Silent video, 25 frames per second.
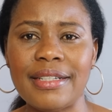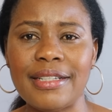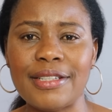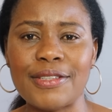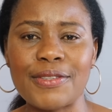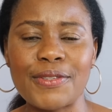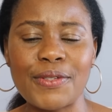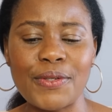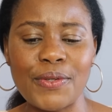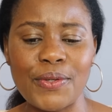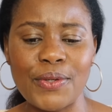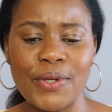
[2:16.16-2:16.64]

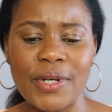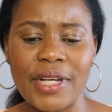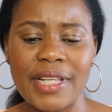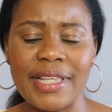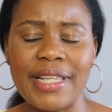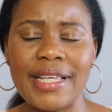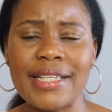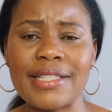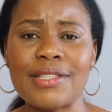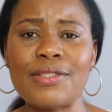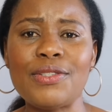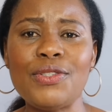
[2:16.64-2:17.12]
So
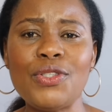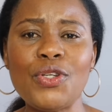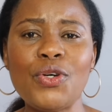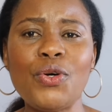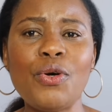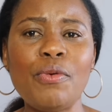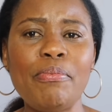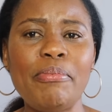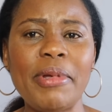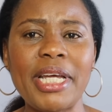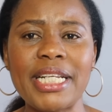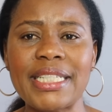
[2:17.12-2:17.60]
there's
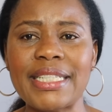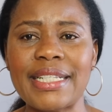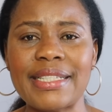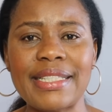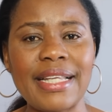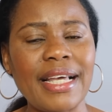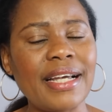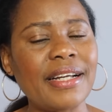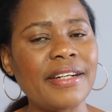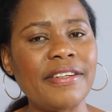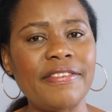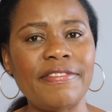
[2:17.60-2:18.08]
no better
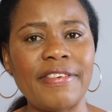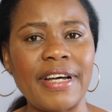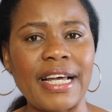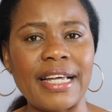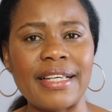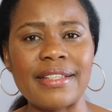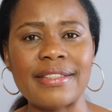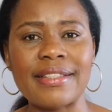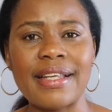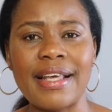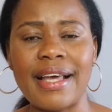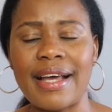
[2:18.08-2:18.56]

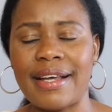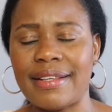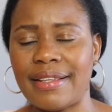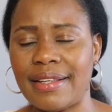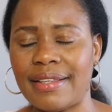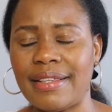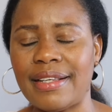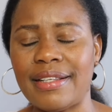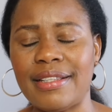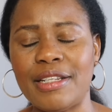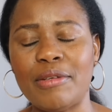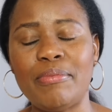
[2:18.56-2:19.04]
sacrifice
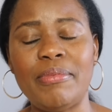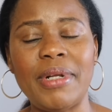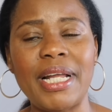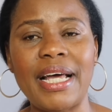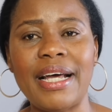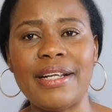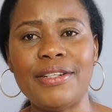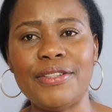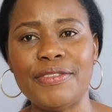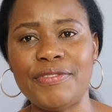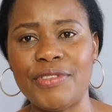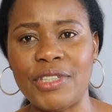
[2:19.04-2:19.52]
other than the
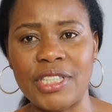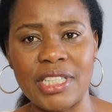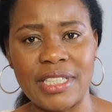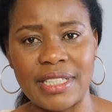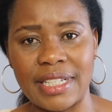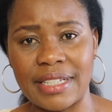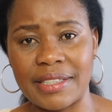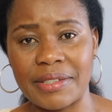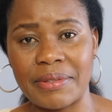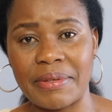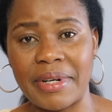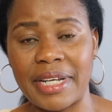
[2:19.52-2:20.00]
blood of
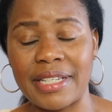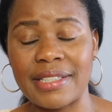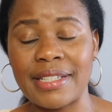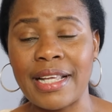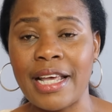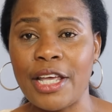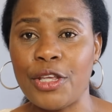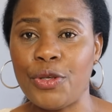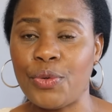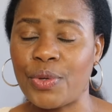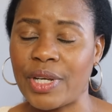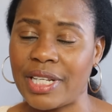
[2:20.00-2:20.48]
Jesus
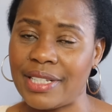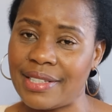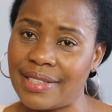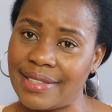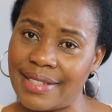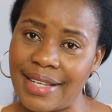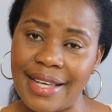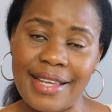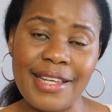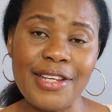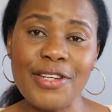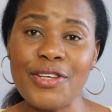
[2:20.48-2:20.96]
Christ. You can
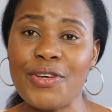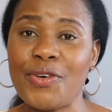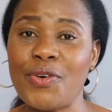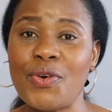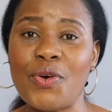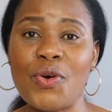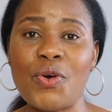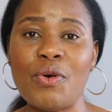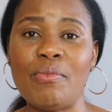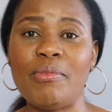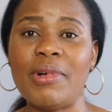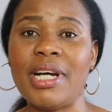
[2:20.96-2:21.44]
stay in your
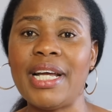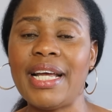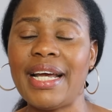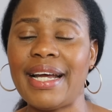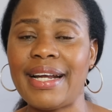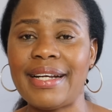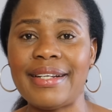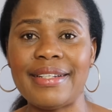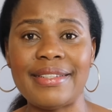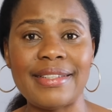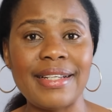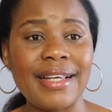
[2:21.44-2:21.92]
home
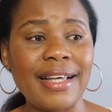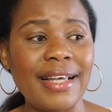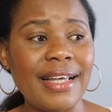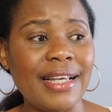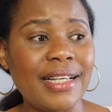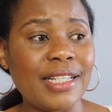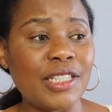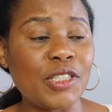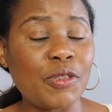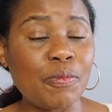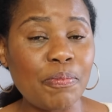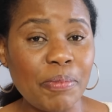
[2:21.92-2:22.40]
and
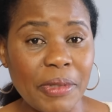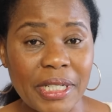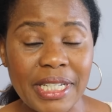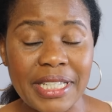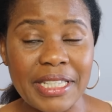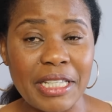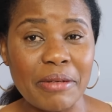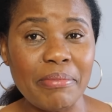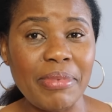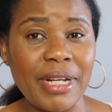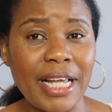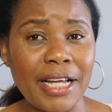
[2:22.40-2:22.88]

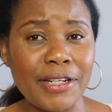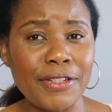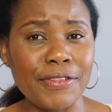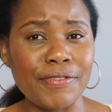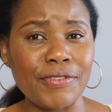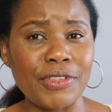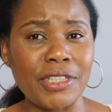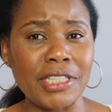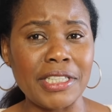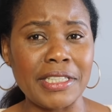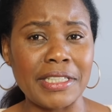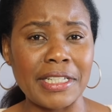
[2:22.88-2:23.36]
speak the blood
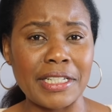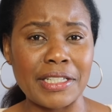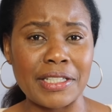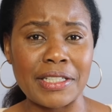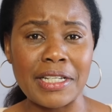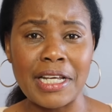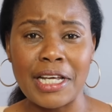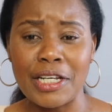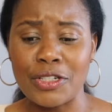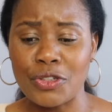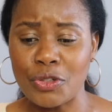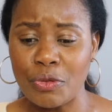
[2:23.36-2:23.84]
of
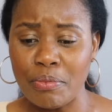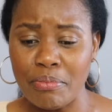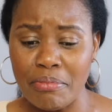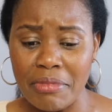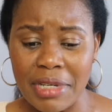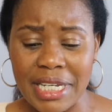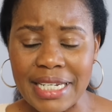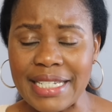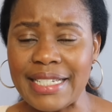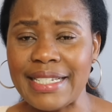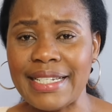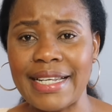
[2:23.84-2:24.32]
Jesus to
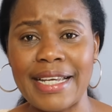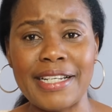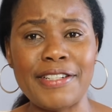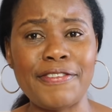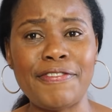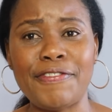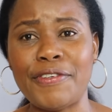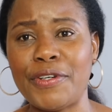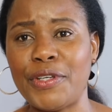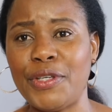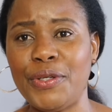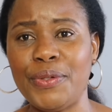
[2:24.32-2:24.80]

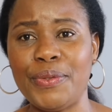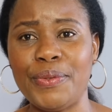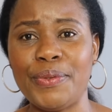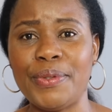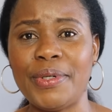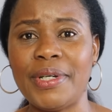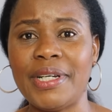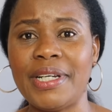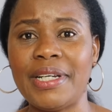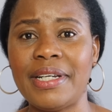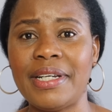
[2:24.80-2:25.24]
mediate for you.